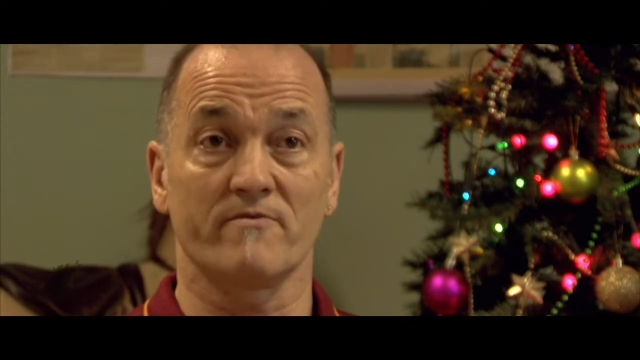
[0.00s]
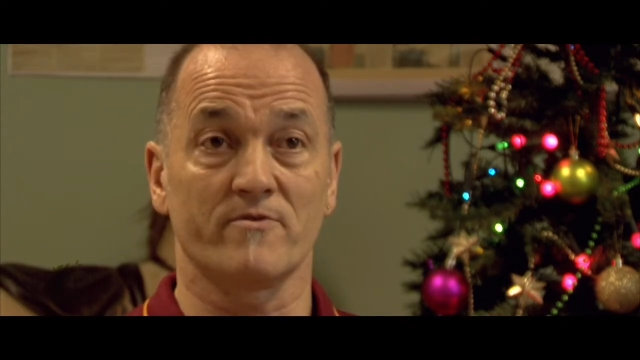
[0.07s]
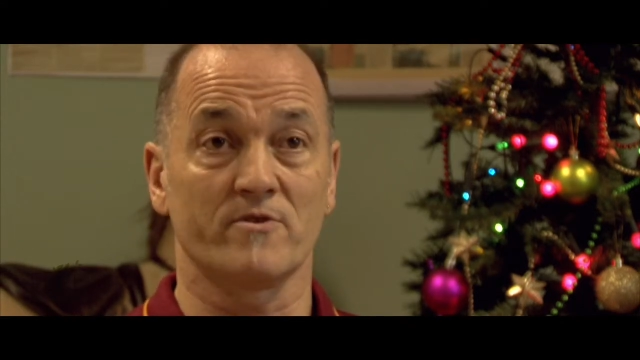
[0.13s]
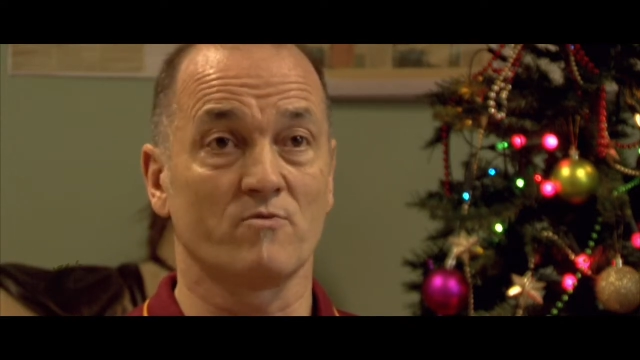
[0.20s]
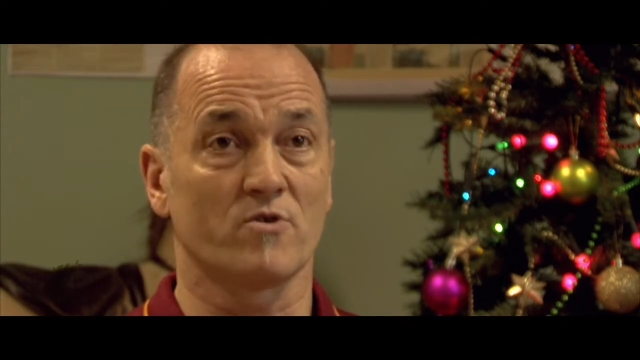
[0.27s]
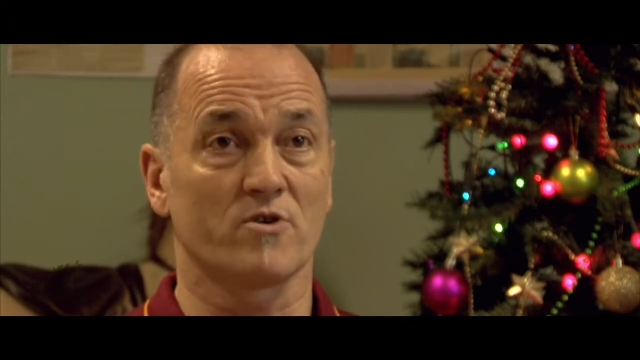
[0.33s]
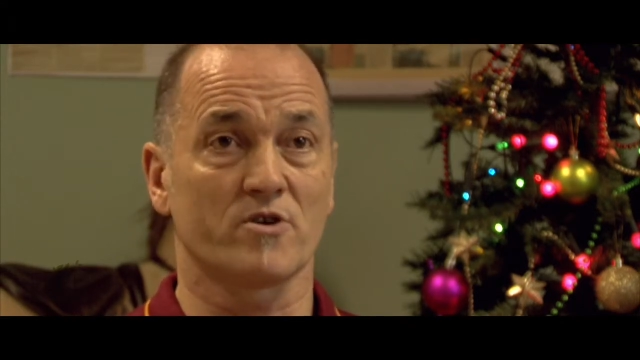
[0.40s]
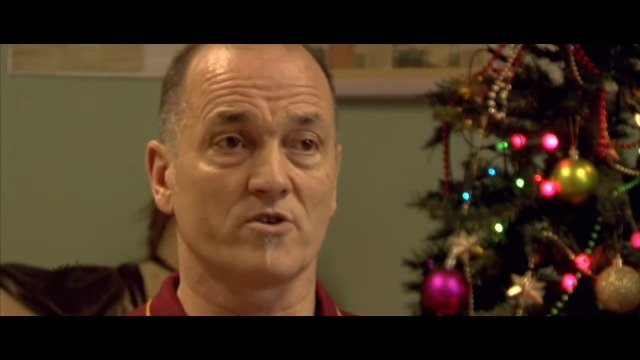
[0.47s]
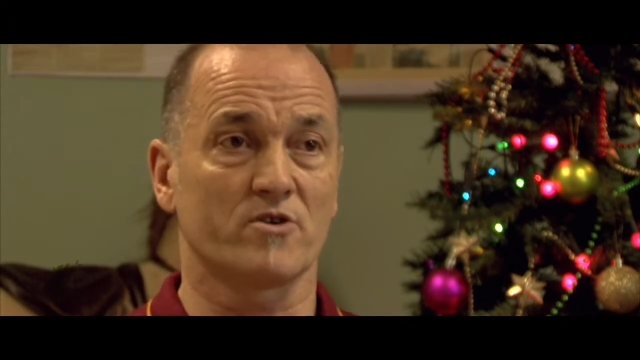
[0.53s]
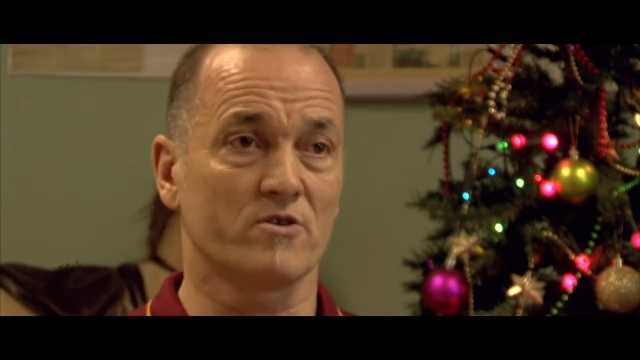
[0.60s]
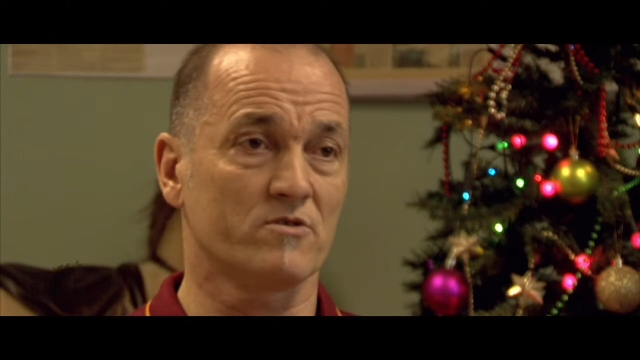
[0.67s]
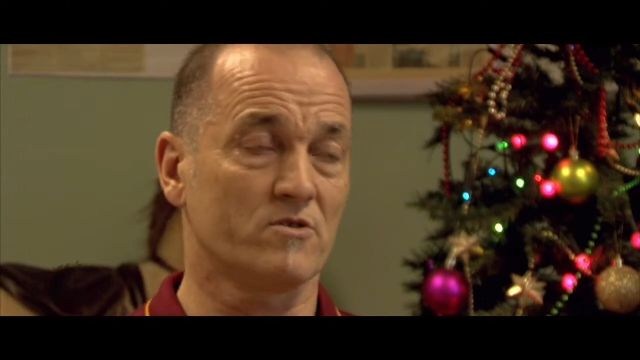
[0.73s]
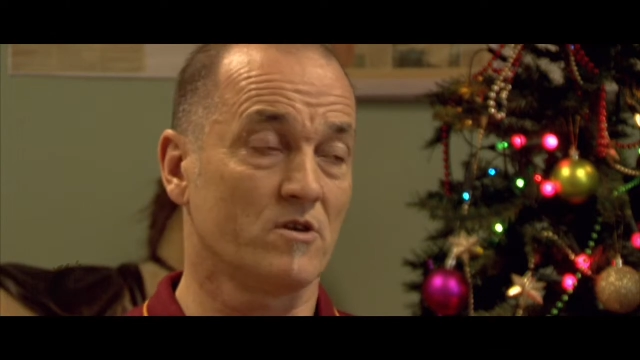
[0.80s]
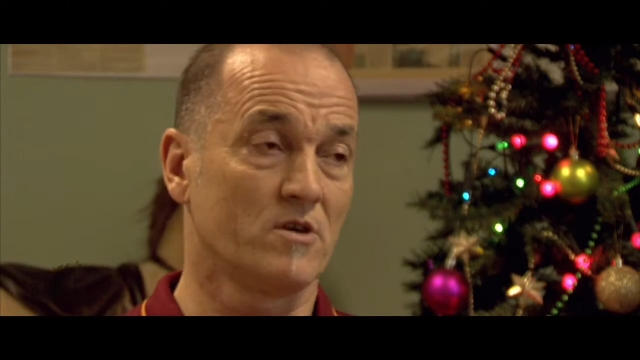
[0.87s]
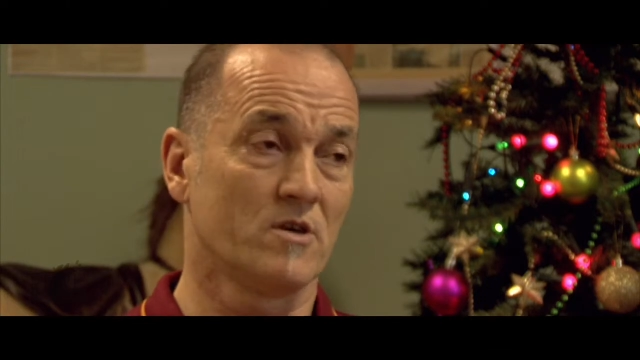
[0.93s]
if you work it
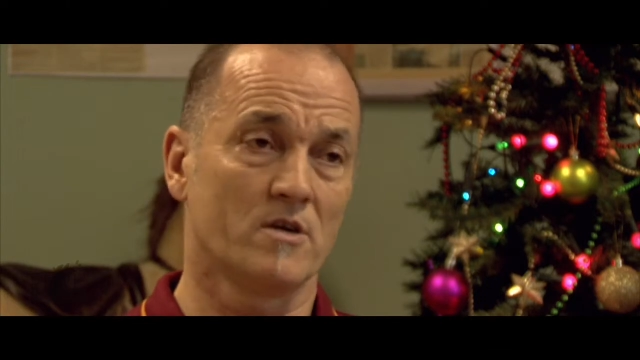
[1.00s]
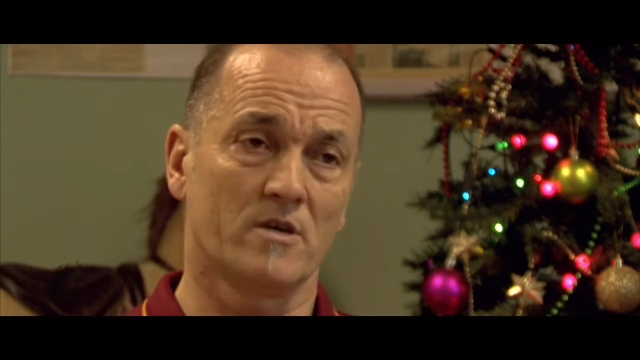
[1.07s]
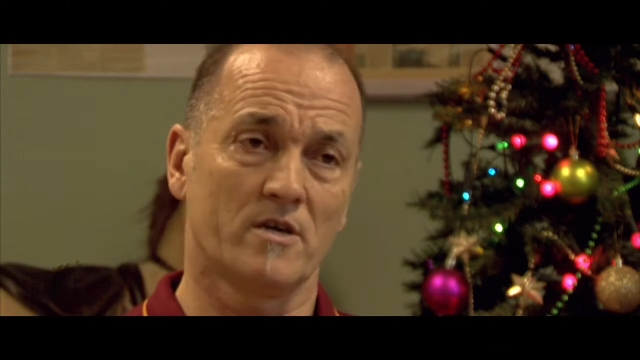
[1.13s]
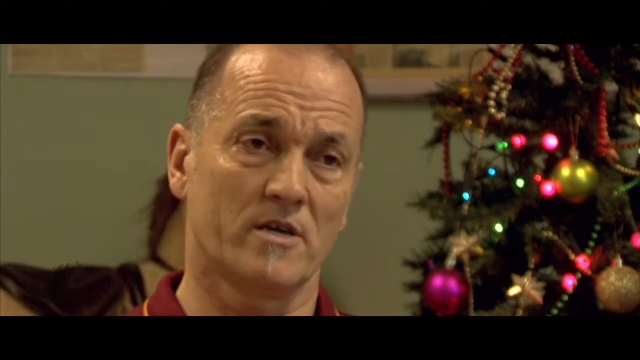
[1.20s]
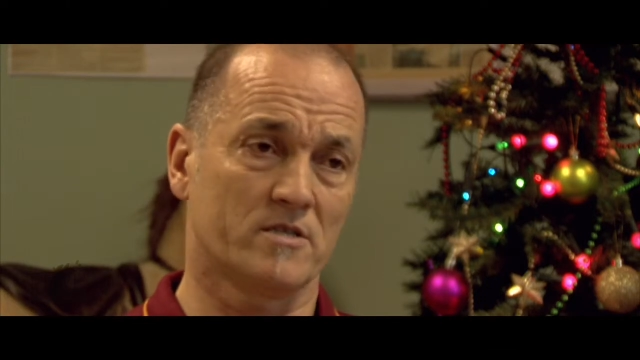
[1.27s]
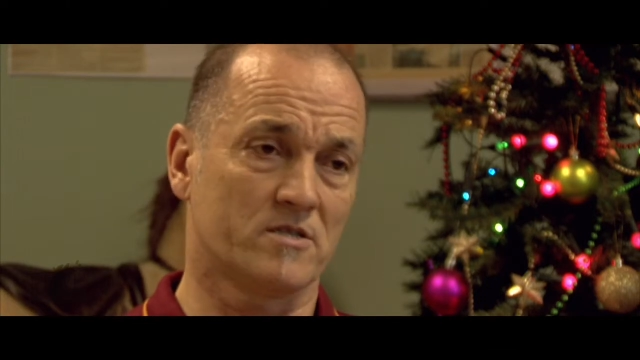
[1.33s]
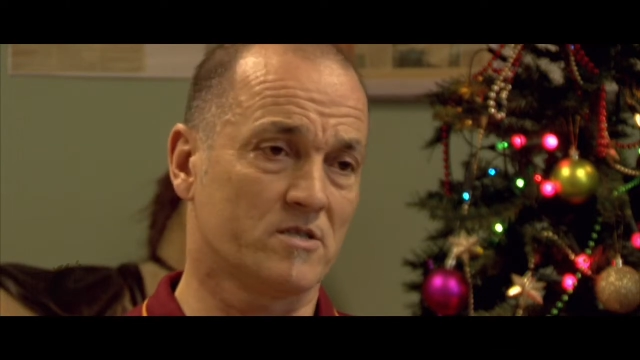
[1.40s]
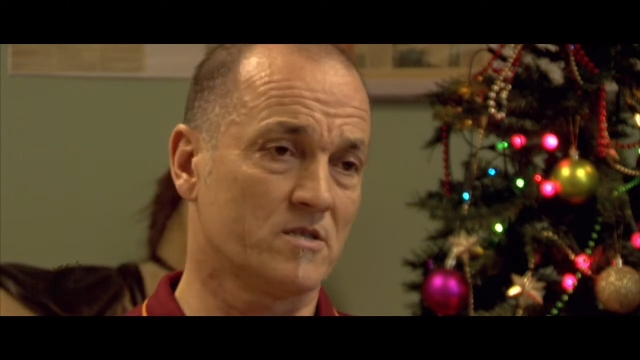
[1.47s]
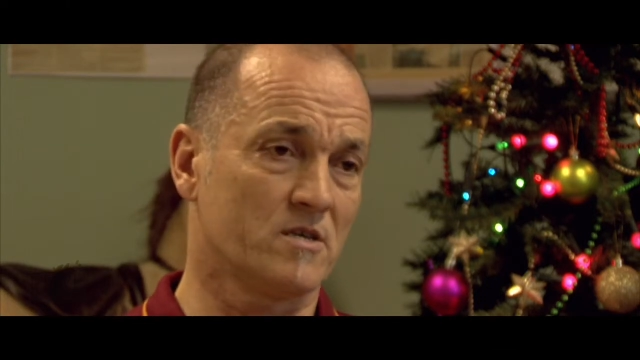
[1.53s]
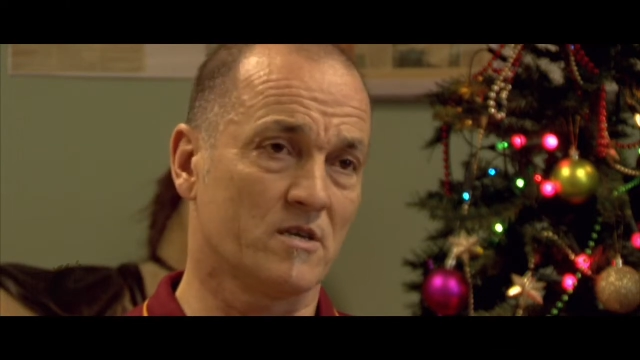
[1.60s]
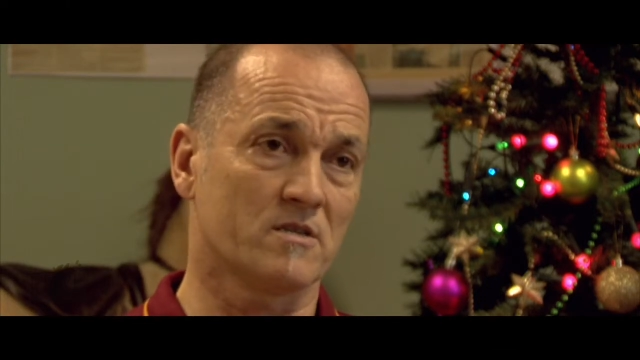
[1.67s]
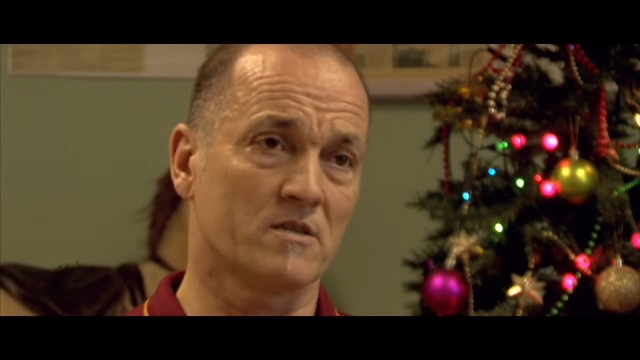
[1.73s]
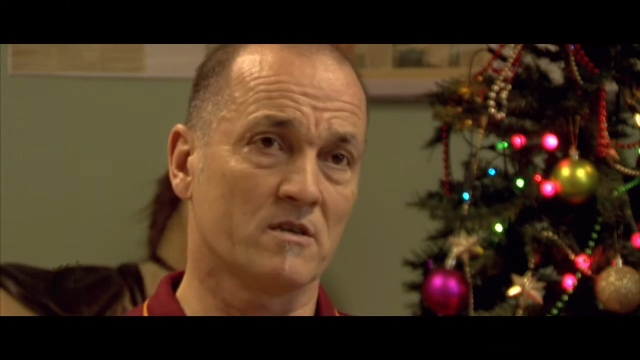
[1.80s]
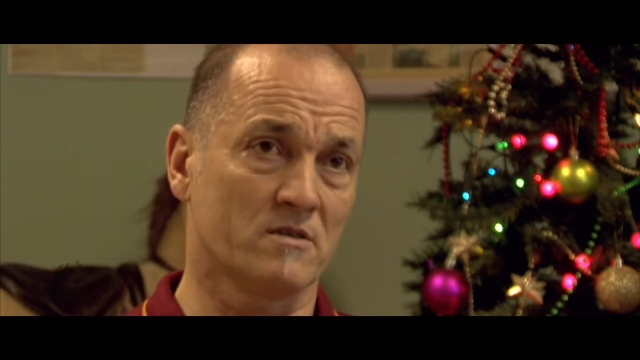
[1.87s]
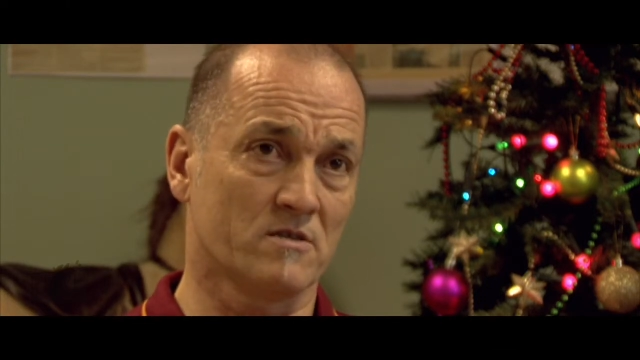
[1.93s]
out, it
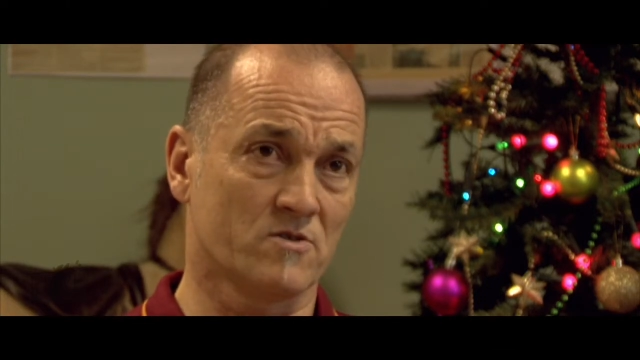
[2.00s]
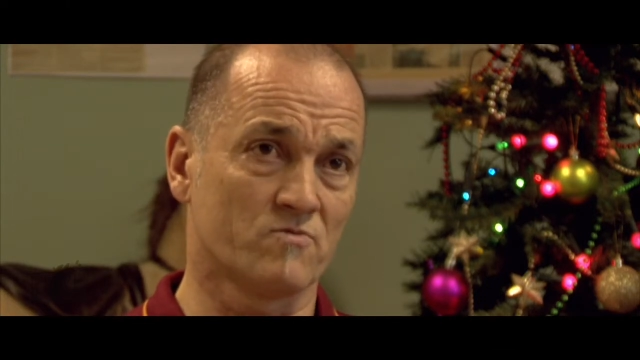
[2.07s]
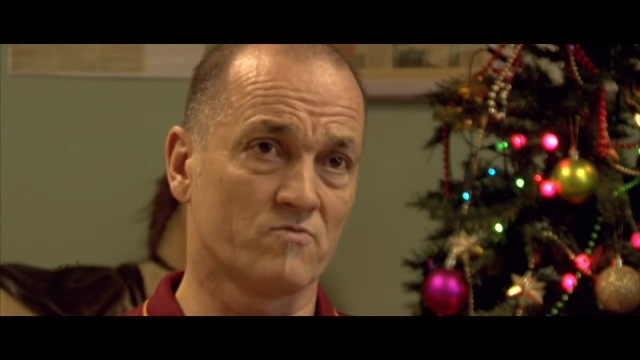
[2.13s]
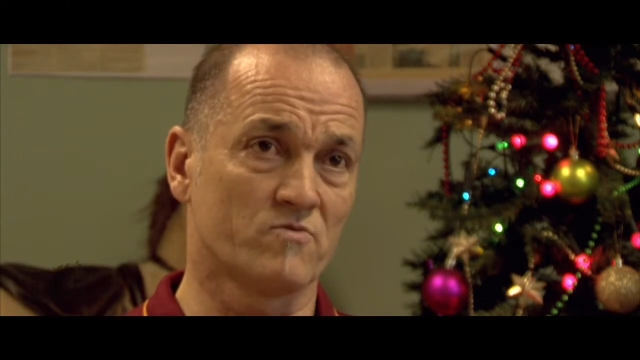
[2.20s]
is